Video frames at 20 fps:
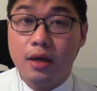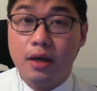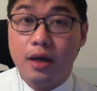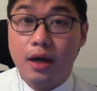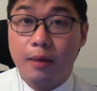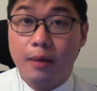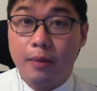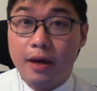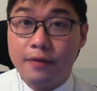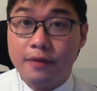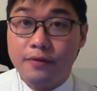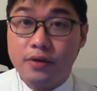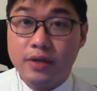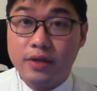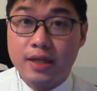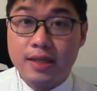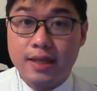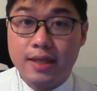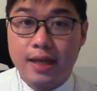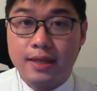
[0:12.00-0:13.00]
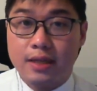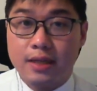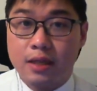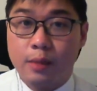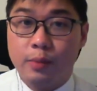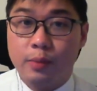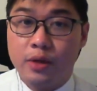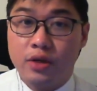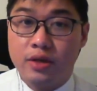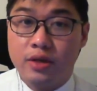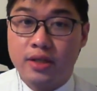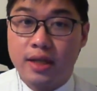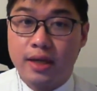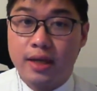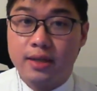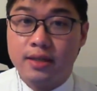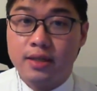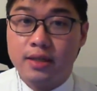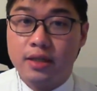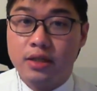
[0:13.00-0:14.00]
My focus as a computer
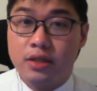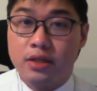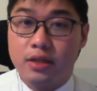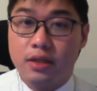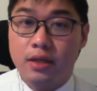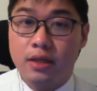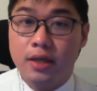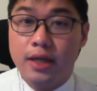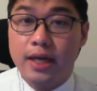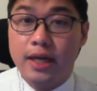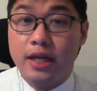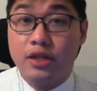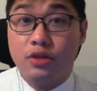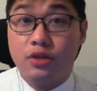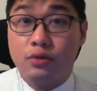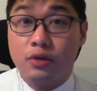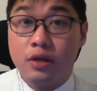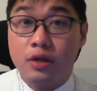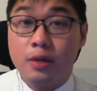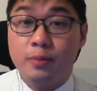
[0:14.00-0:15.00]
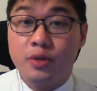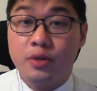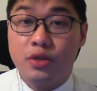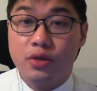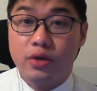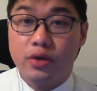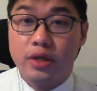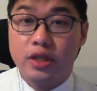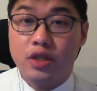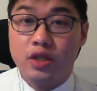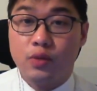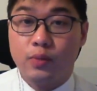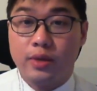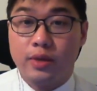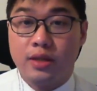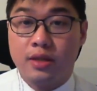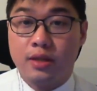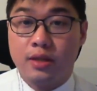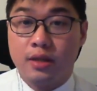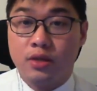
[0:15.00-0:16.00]
science teacher is to equip students
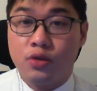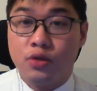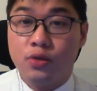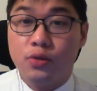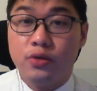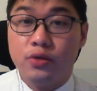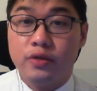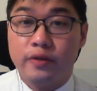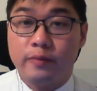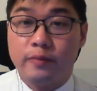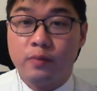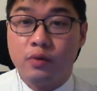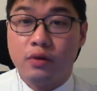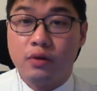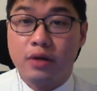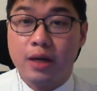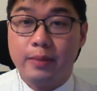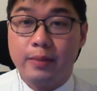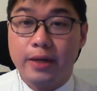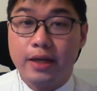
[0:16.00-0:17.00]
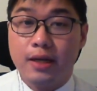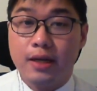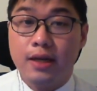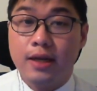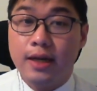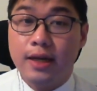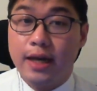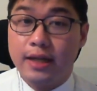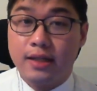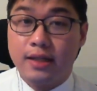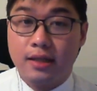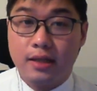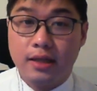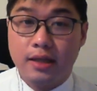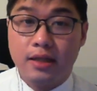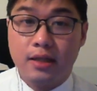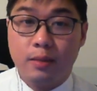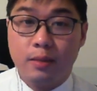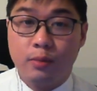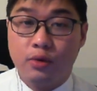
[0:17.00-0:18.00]
with the tools of programming and to
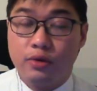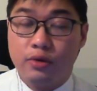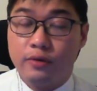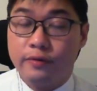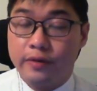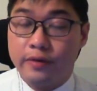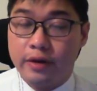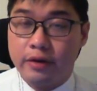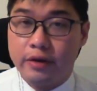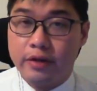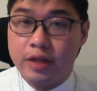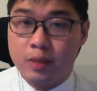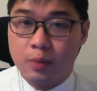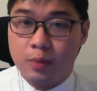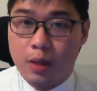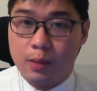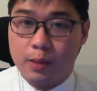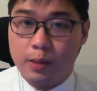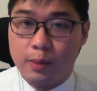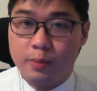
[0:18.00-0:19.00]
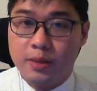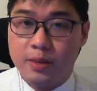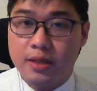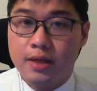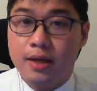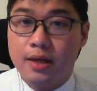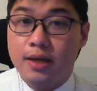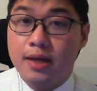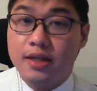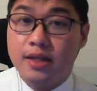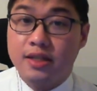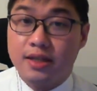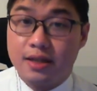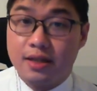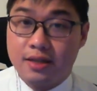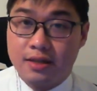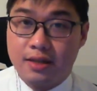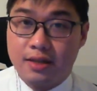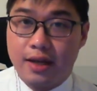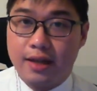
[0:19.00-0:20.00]
lead them through various problems
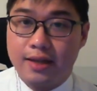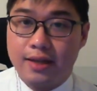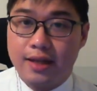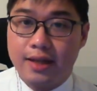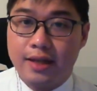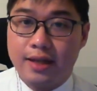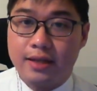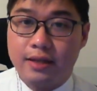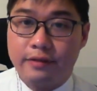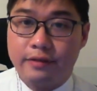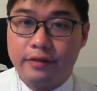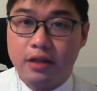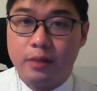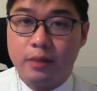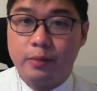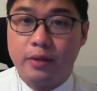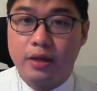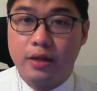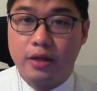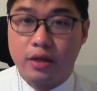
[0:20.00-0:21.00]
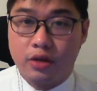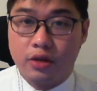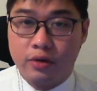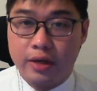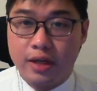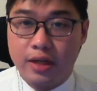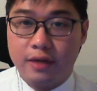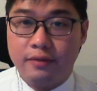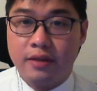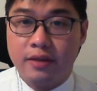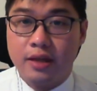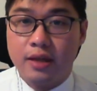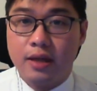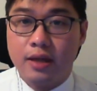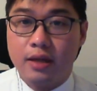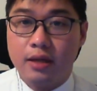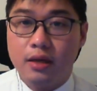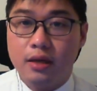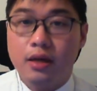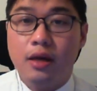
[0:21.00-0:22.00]
such that they can develop their creative
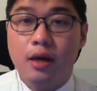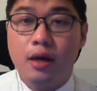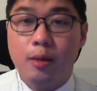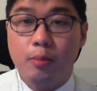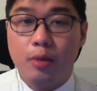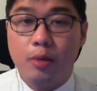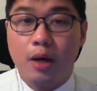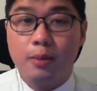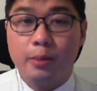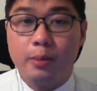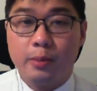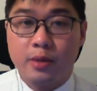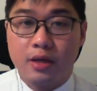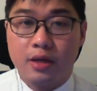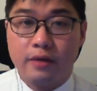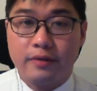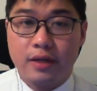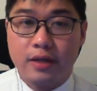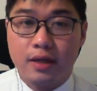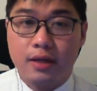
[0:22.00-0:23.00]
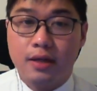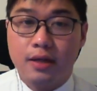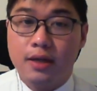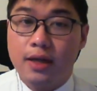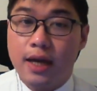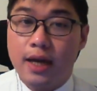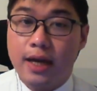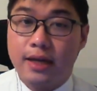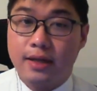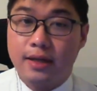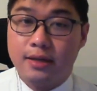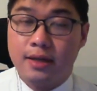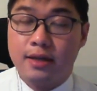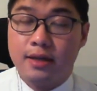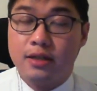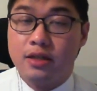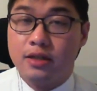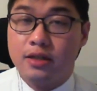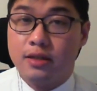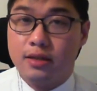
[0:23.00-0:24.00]
thinking, problem solving, and
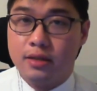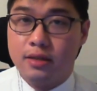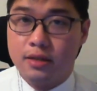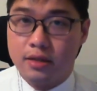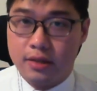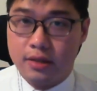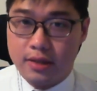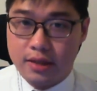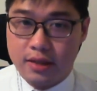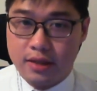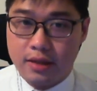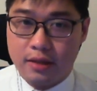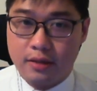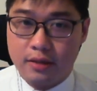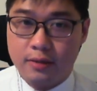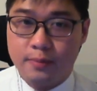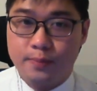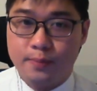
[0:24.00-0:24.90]
attention to detail.